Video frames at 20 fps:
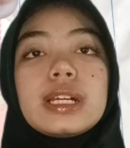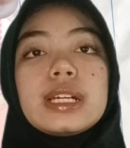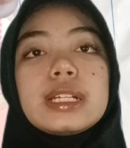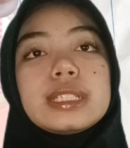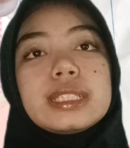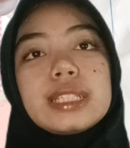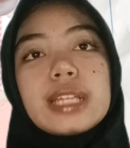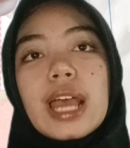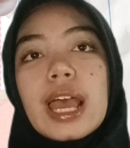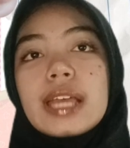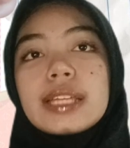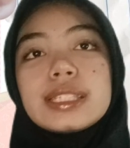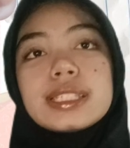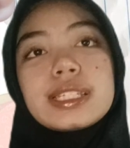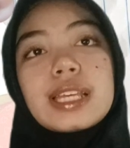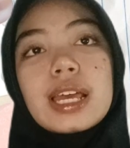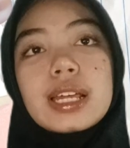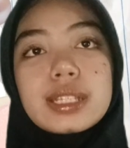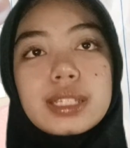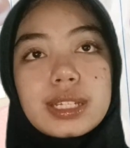The eighth
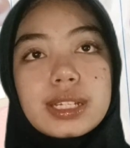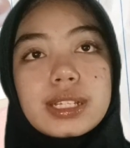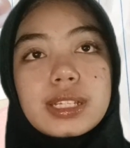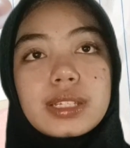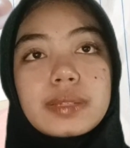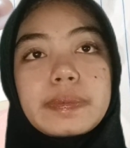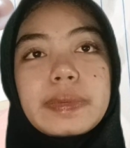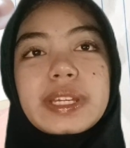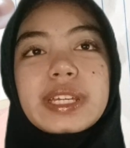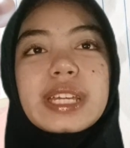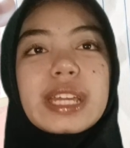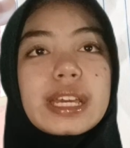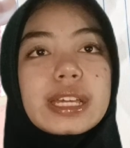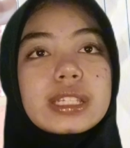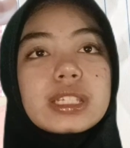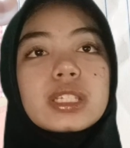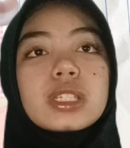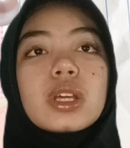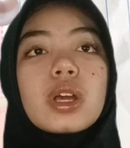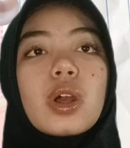sentence
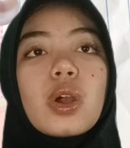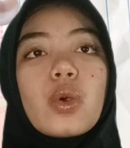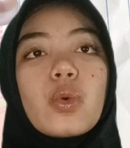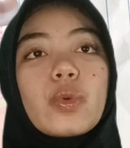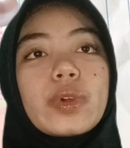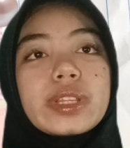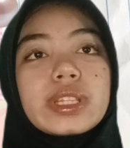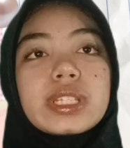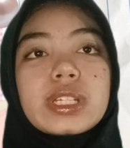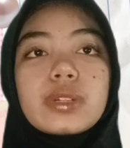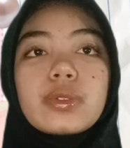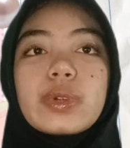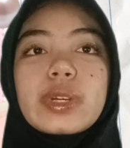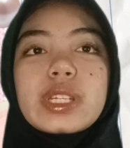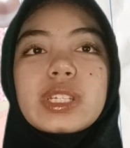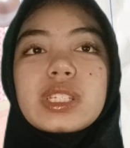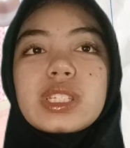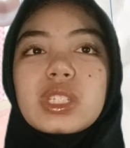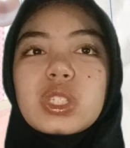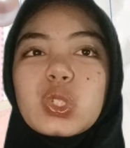begins with the
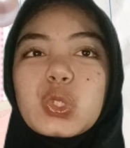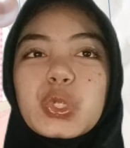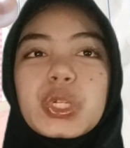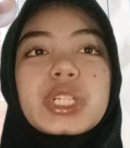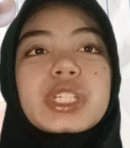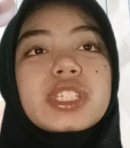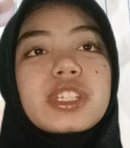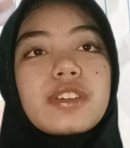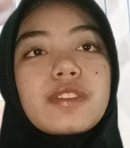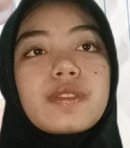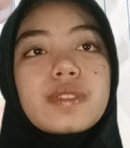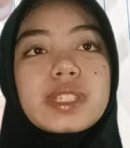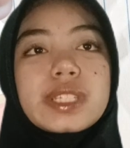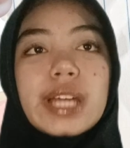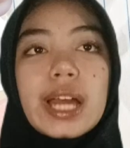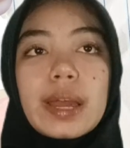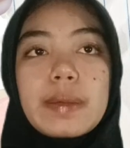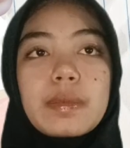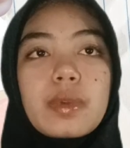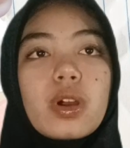restrictive
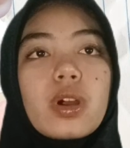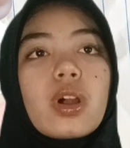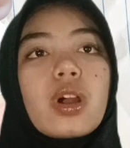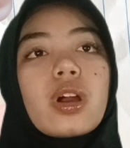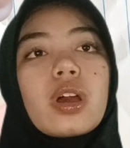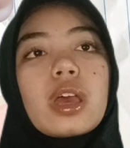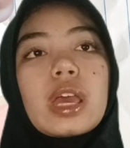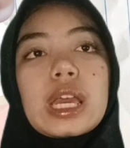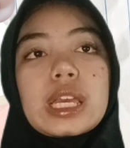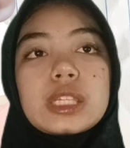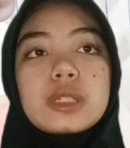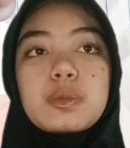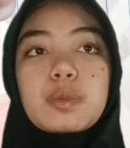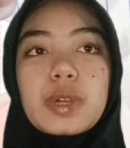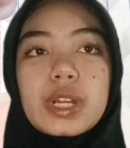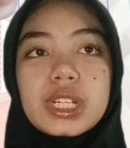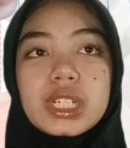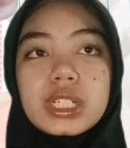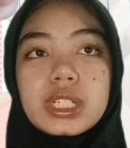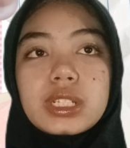time
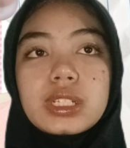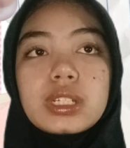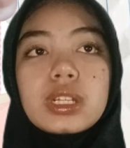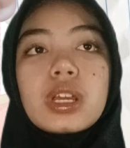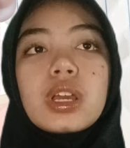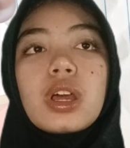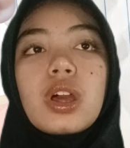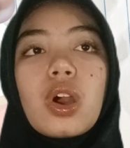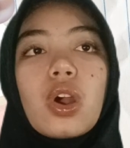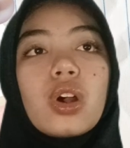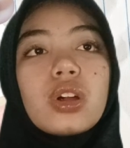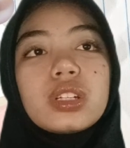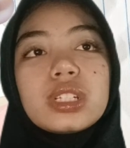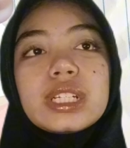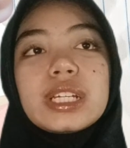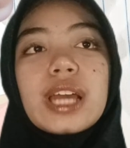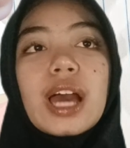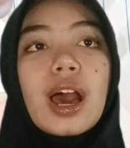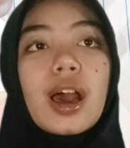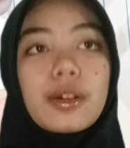expression
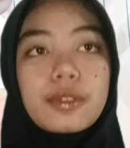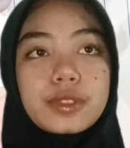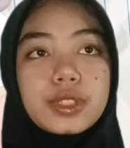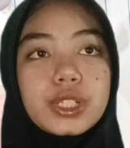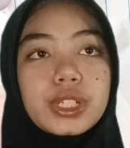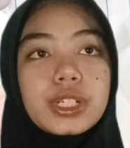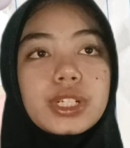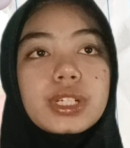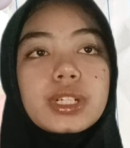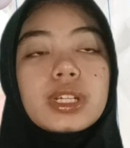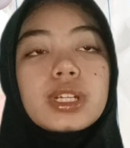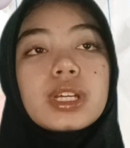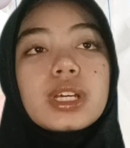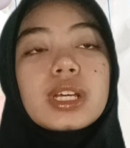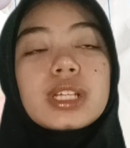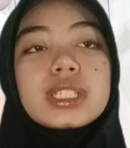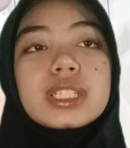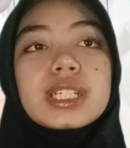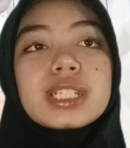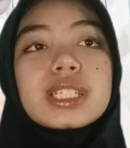only after.
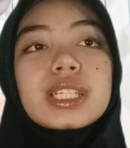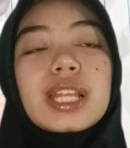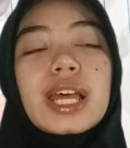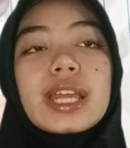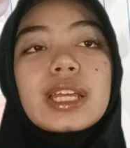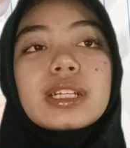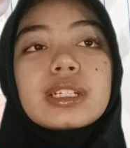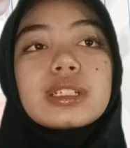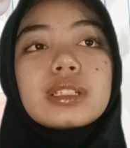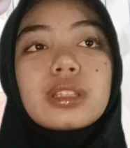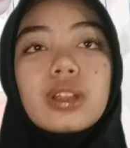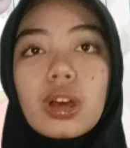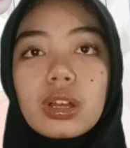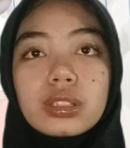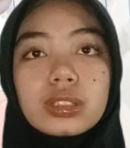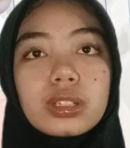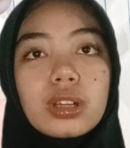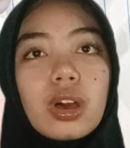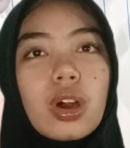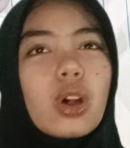Just like
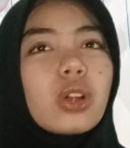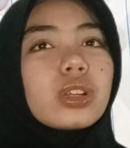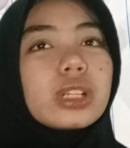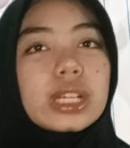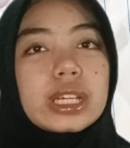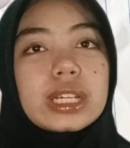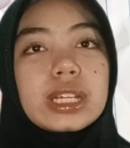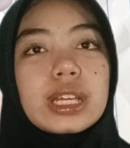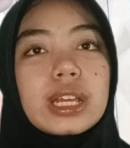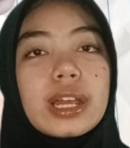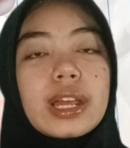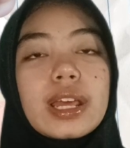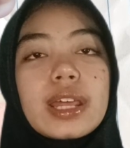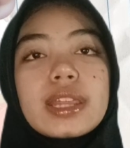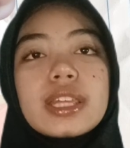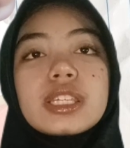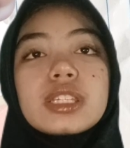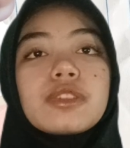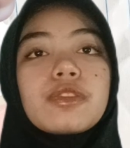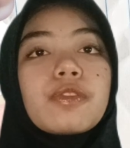not only,
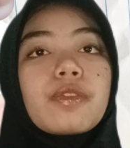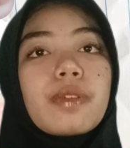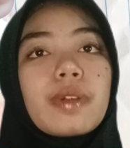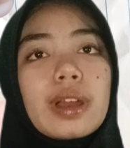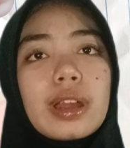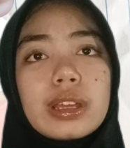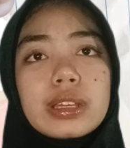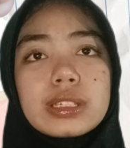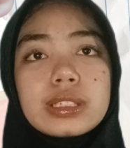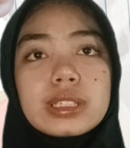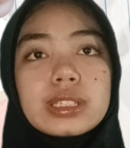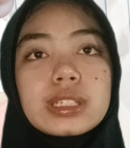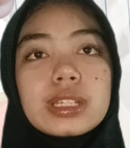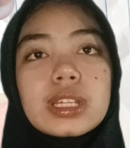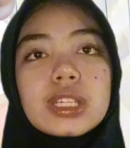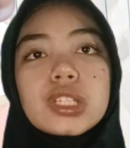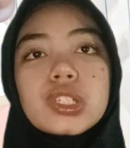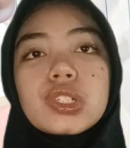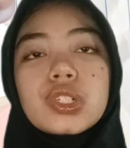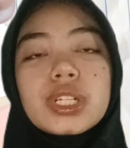this phrase
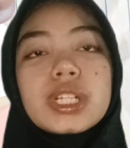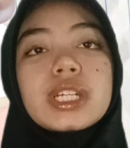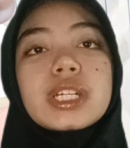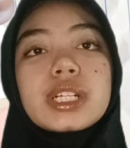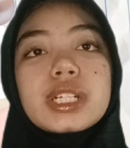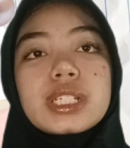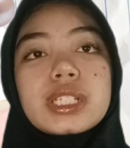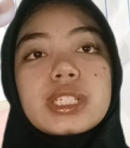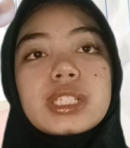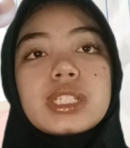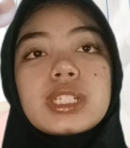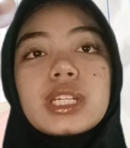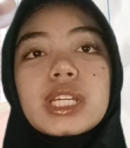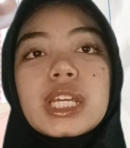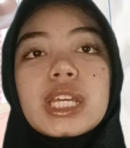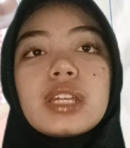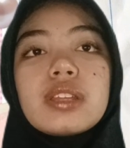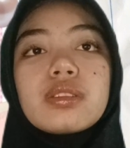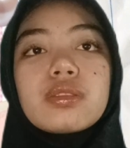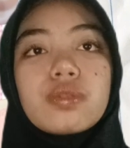triggers the
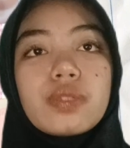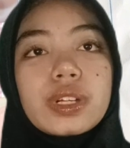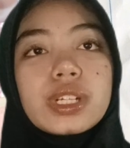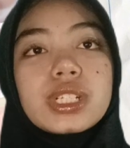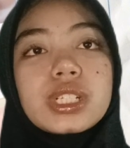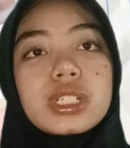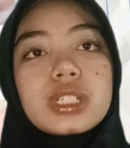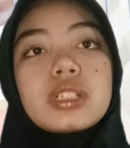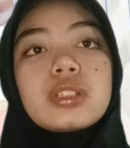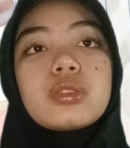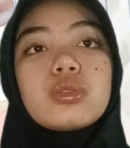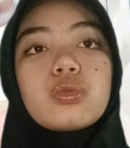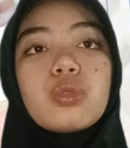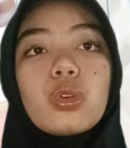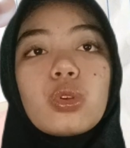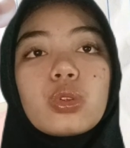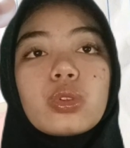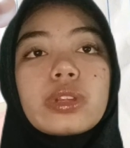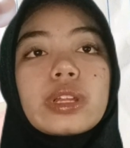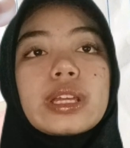inversion
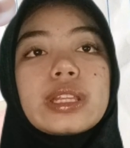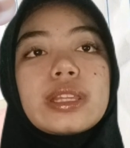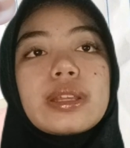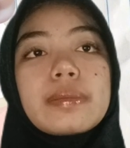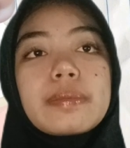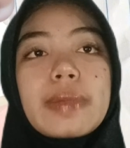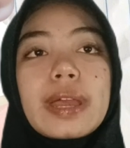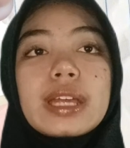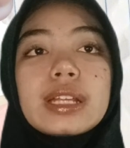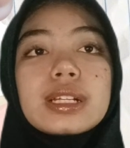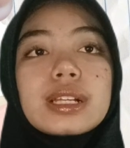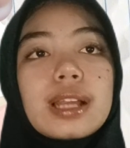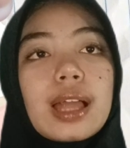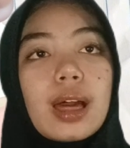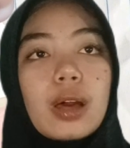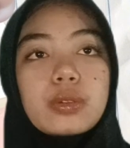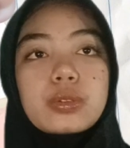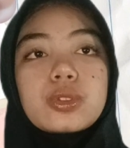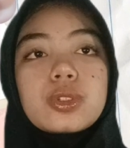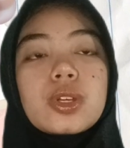rule in the main
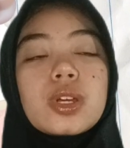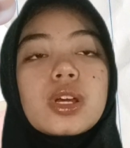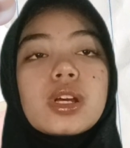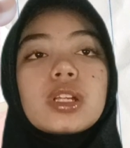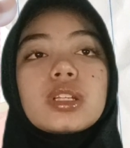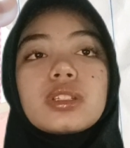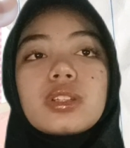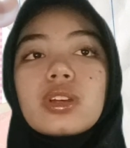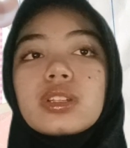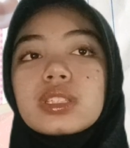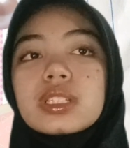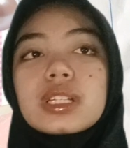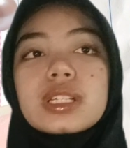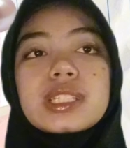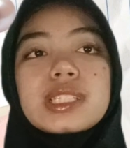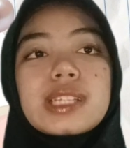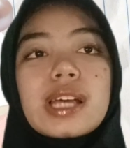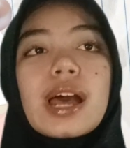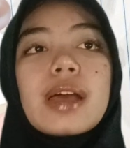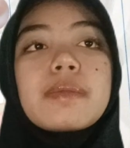clause, not the
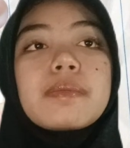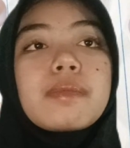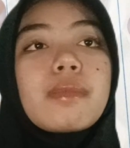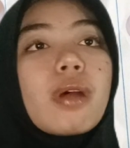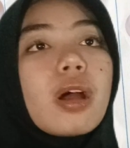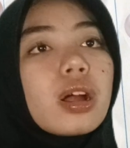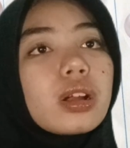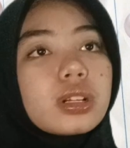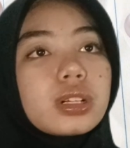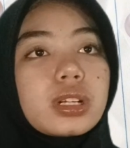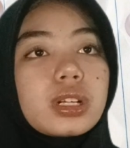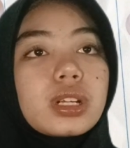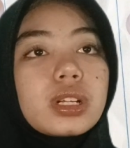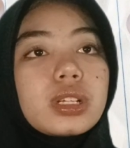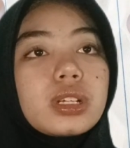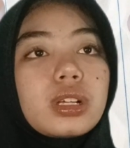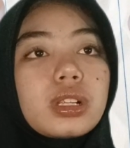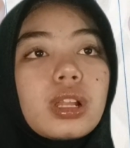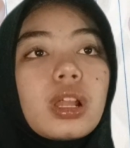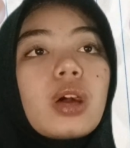time marker
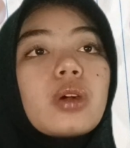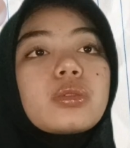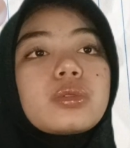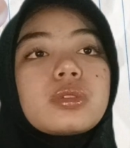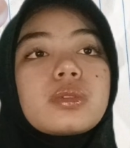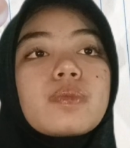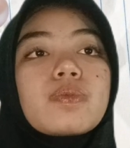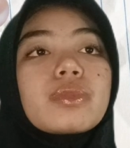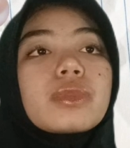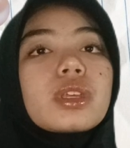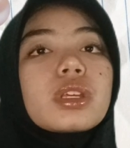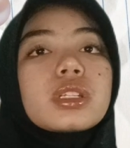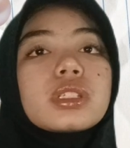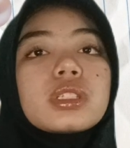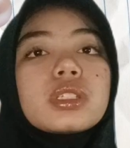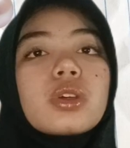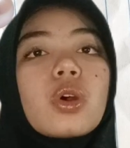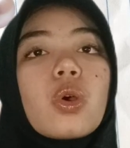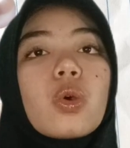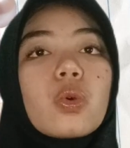clause.
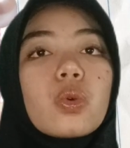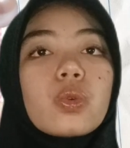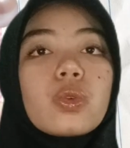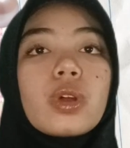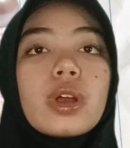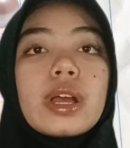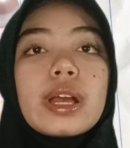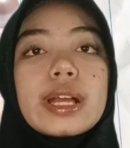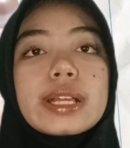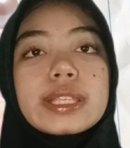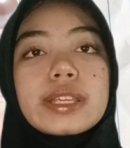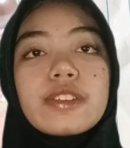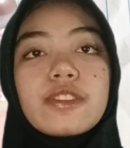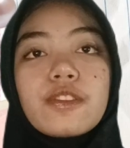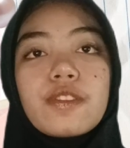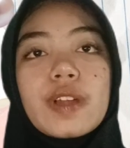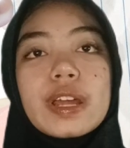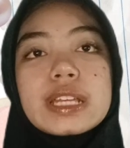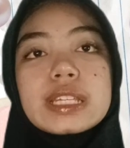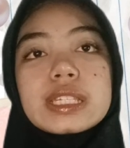So, the
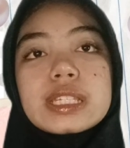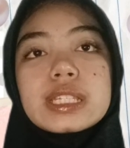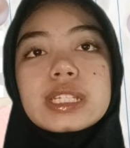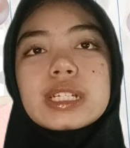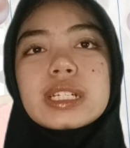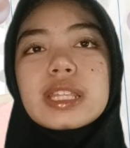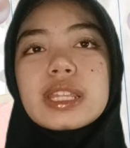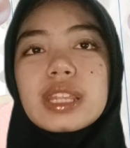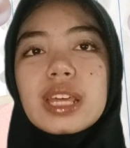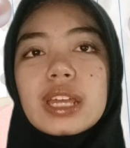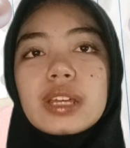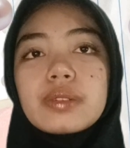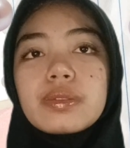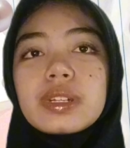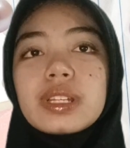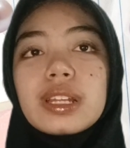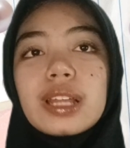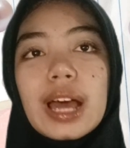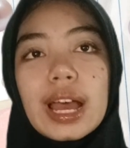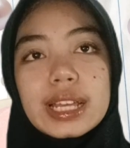phrase they
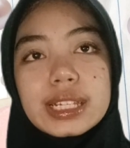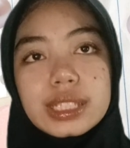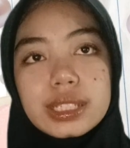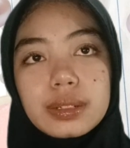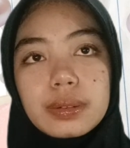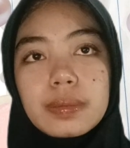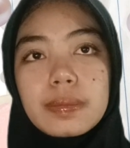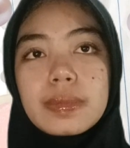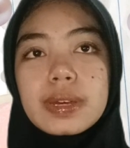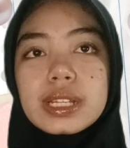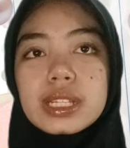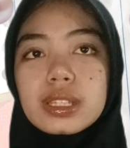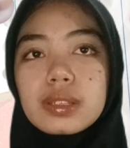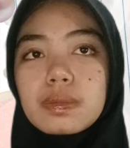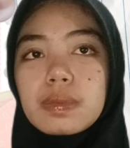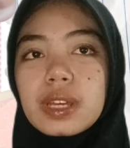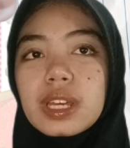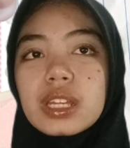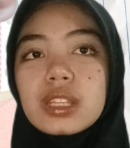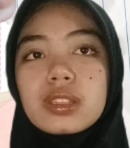realized must
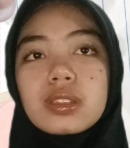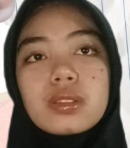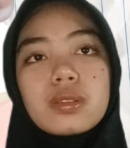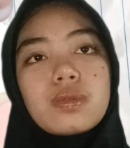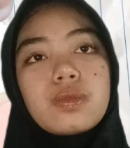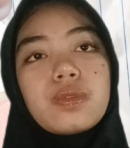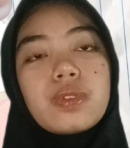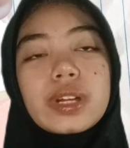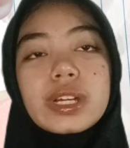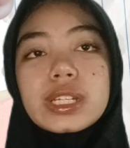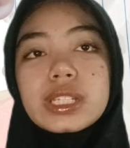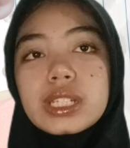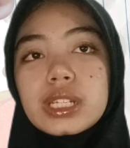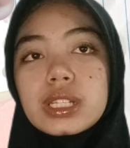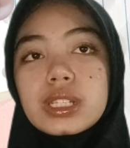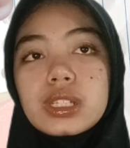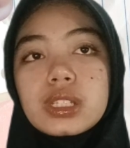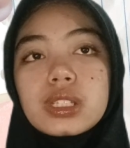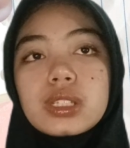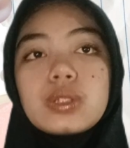be
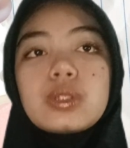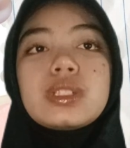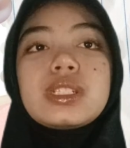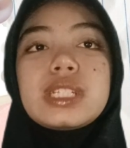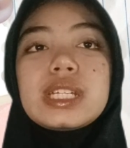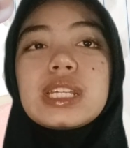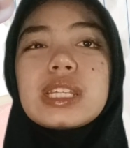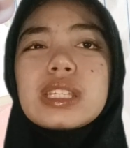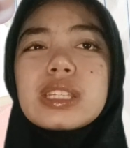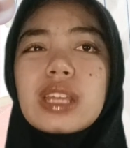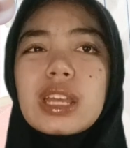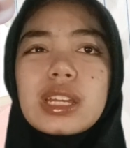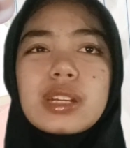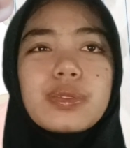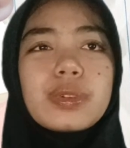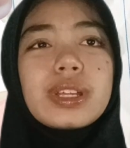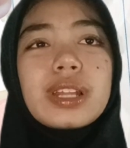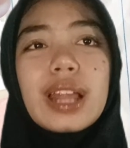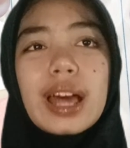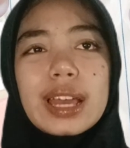inverted to did they
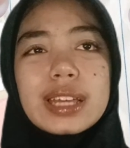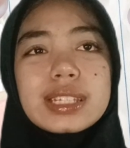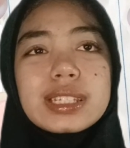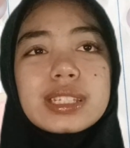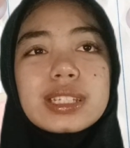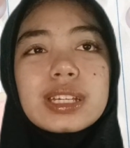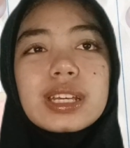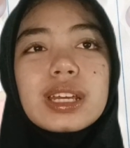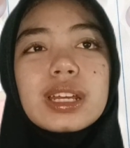realize.